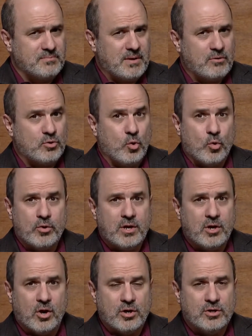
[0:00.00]
about Cory
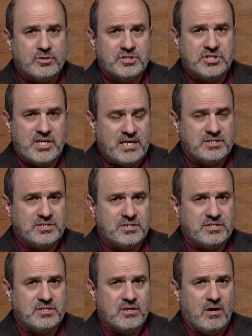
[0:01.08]
Gardner's chances